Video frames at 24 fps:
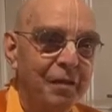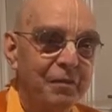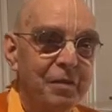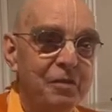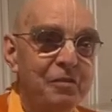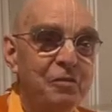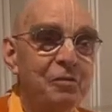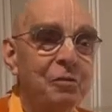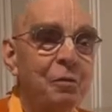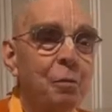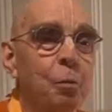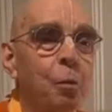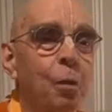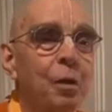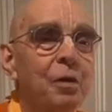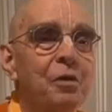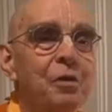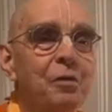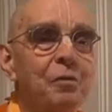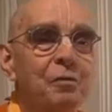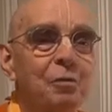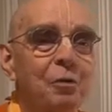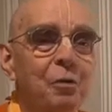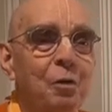And this is a
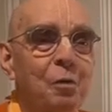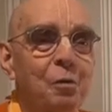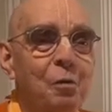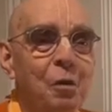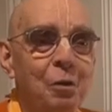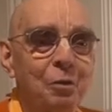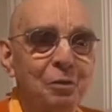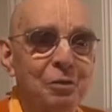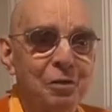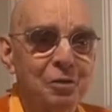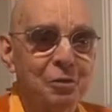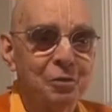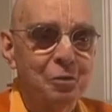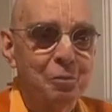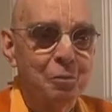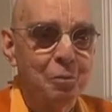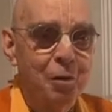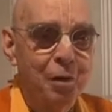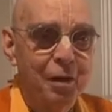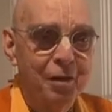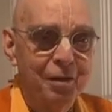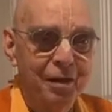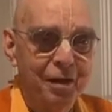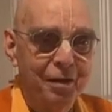wonderful quote that you
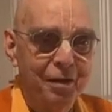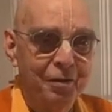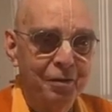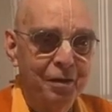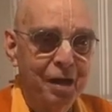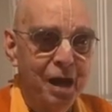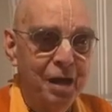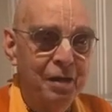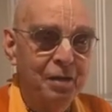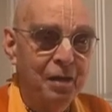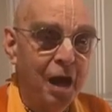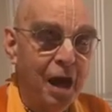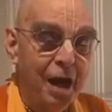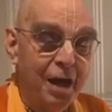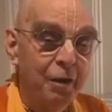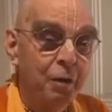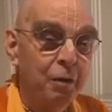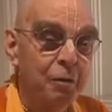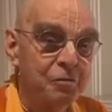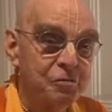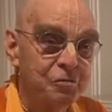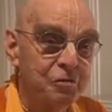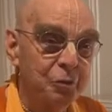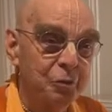brought out. I
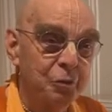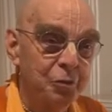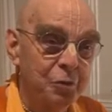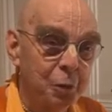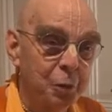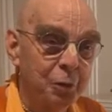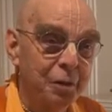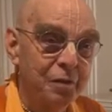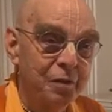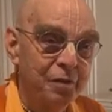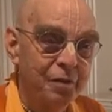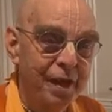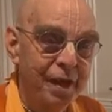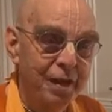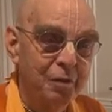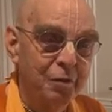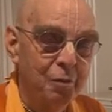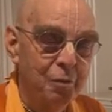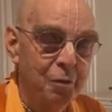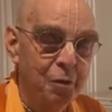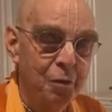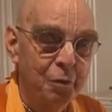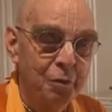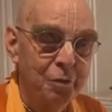also noted
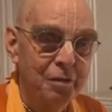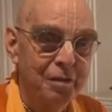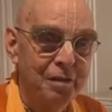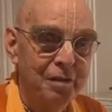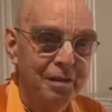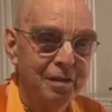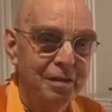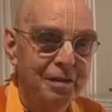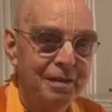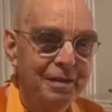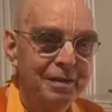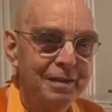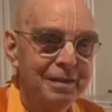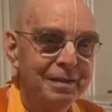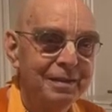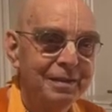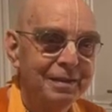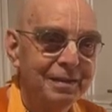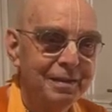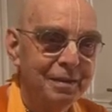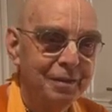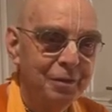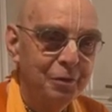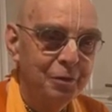that quote,
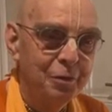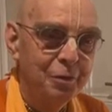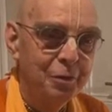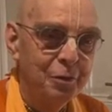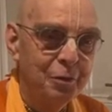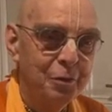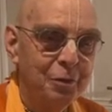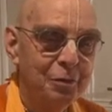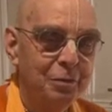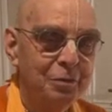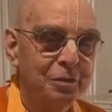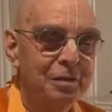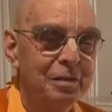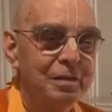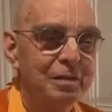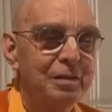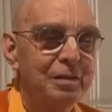you know.